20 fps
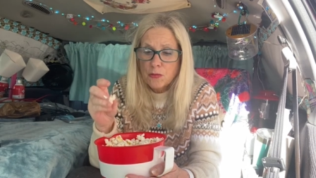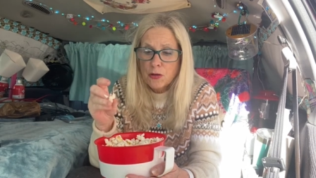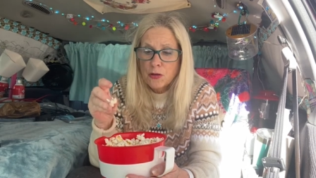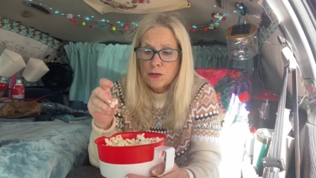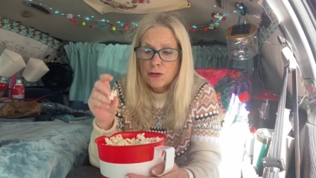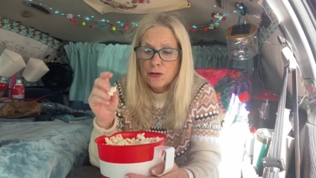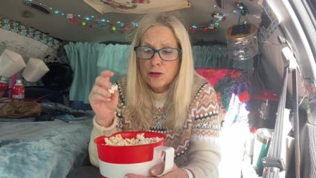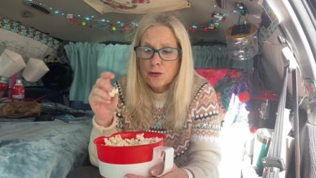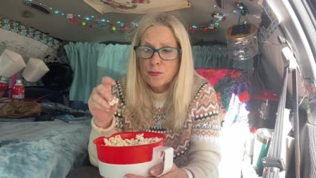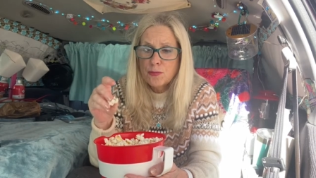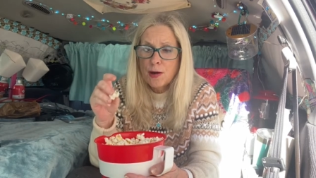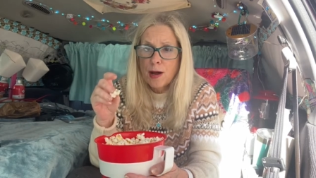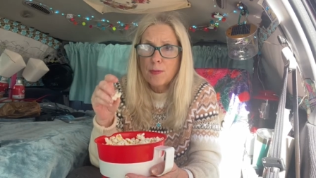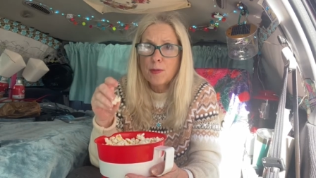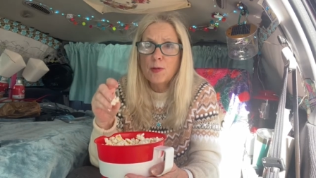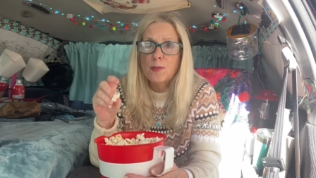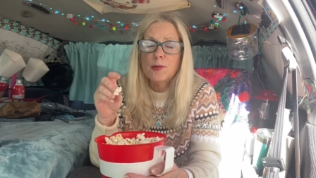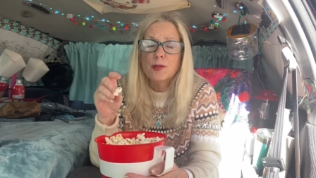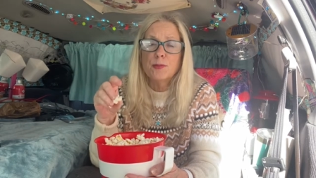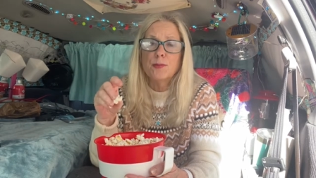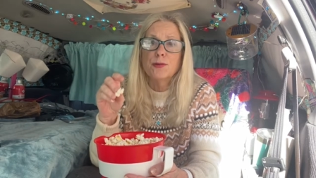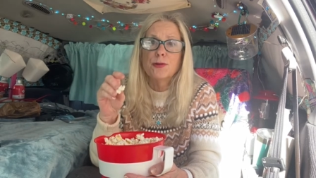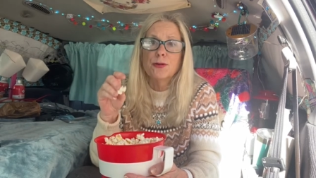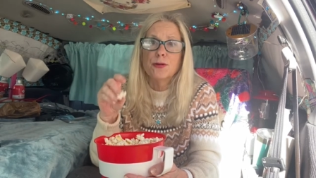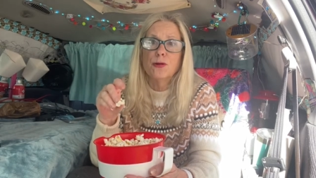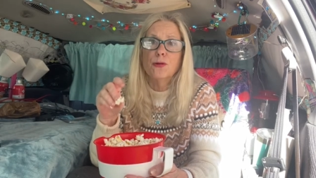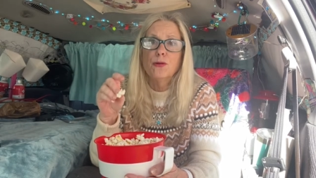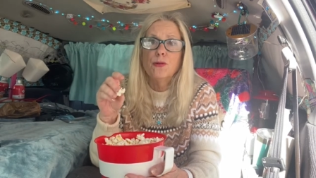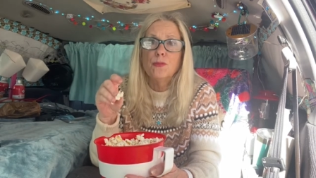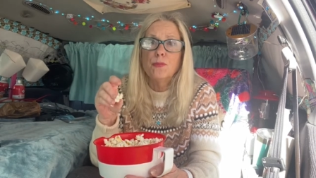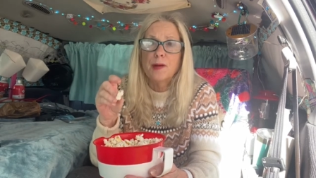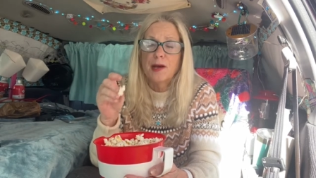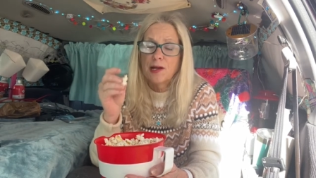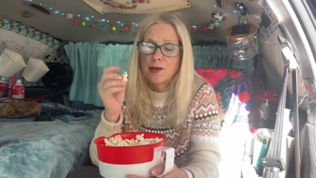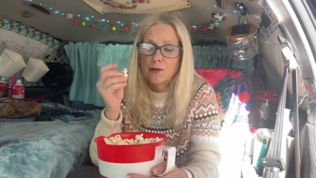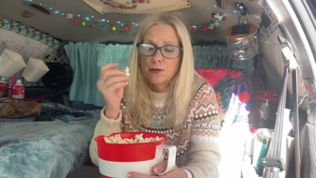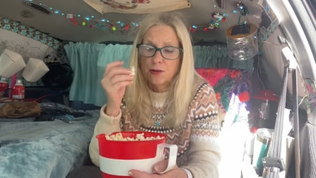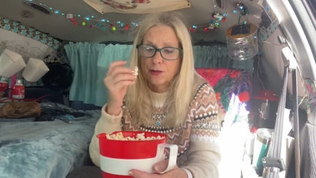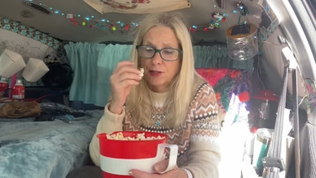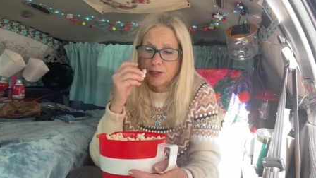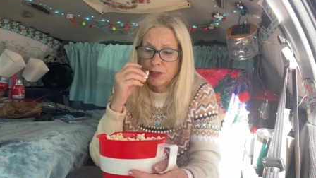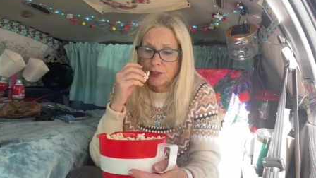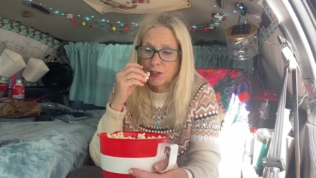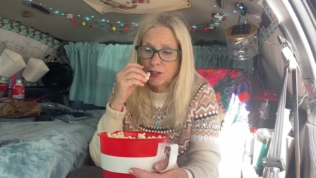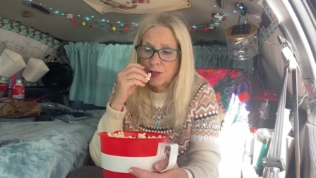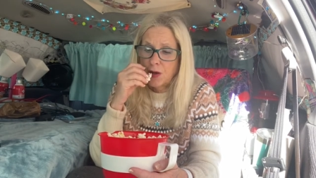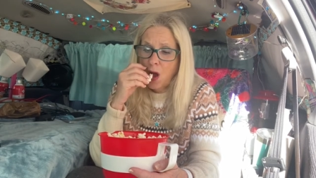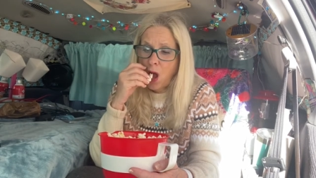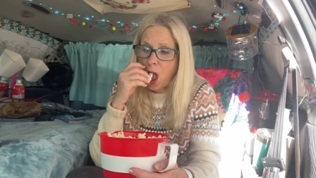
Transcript: You could probably put Old Bay on this.